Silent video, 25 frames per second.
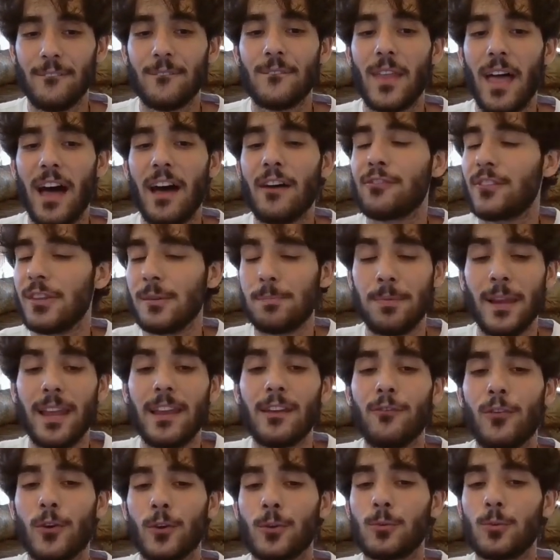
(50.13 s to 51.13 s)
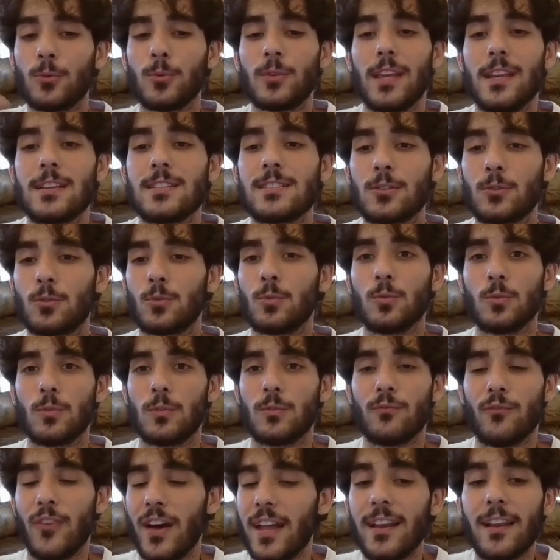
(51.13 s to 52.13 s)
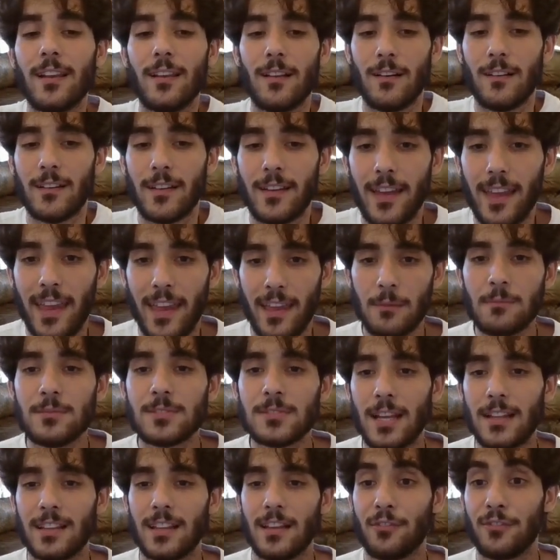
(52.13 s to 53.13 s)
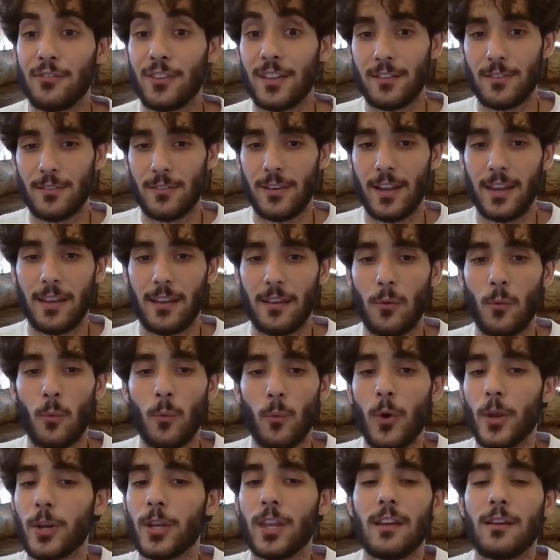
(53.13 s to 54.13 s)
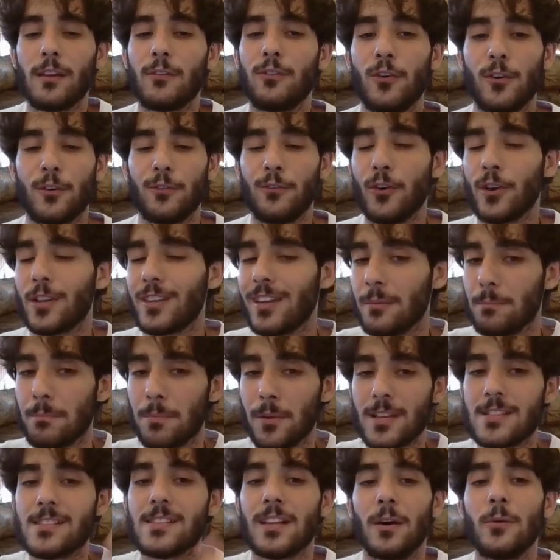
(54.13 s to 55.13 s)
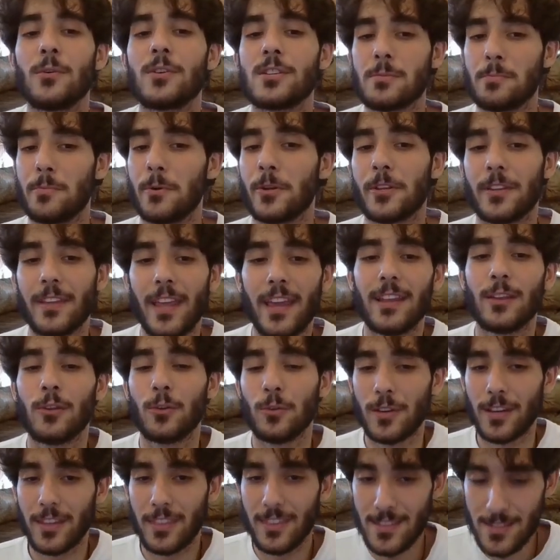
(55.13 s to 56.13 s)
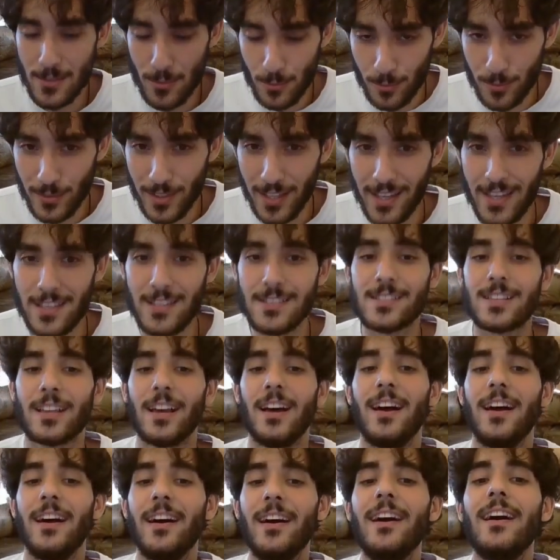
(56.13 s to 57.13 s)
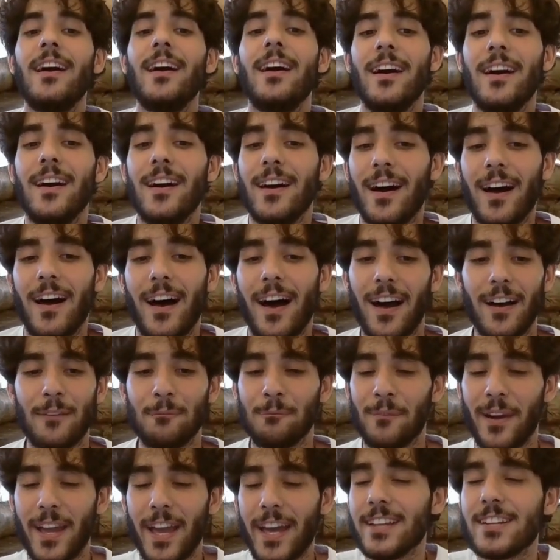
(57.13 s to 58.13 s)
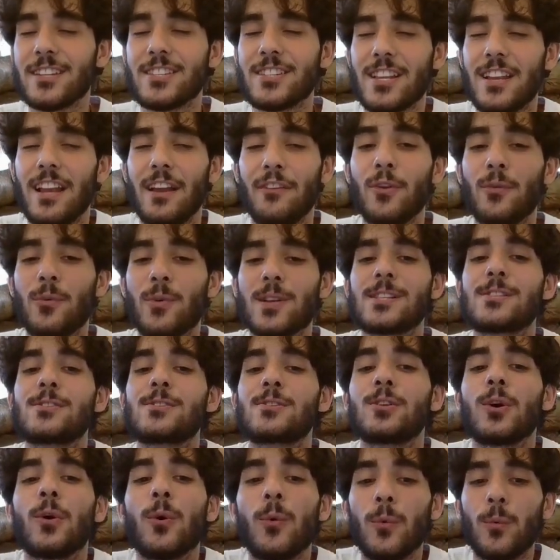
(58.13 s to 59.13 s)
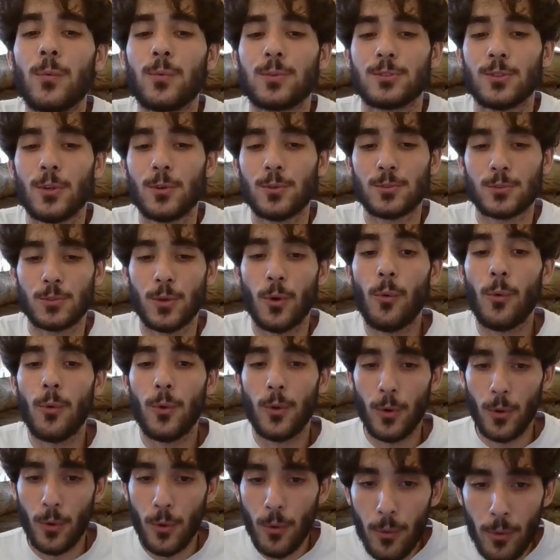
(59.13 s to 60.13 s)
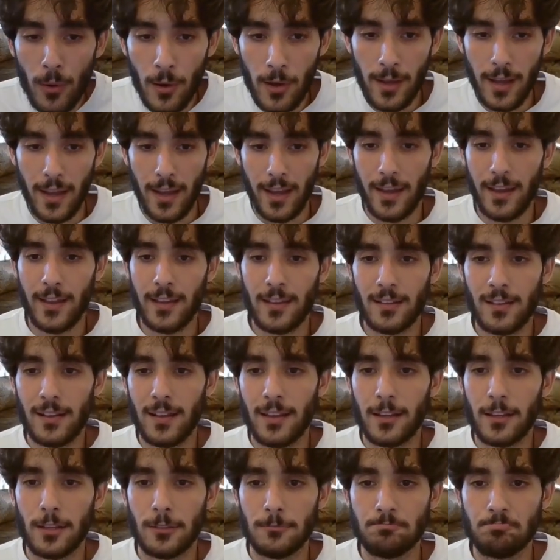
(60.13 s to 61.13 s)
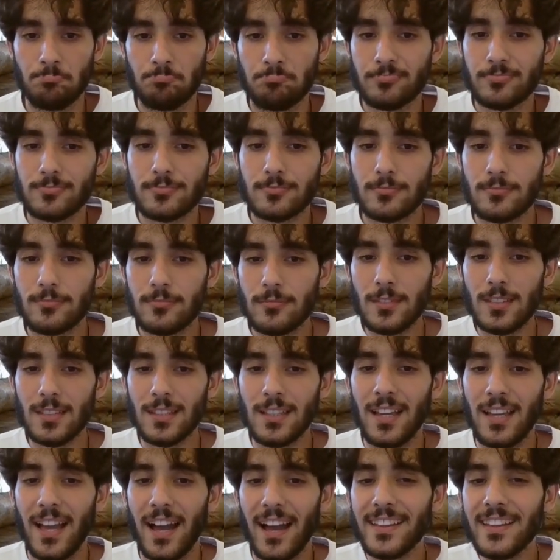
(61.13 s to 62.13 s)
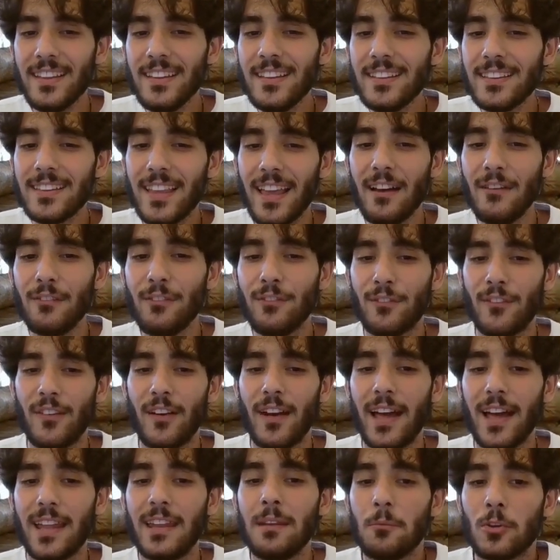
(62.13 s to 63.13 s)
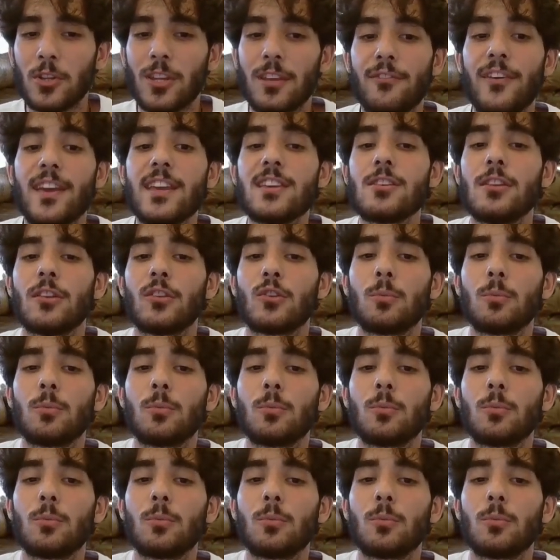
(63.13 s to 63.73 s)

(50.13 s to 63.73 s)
After playing for 2 days, 2 very long games, and after like working for 14 plus hours per day during these 2 days, my energy level was so low, and like I didn't have any motivation to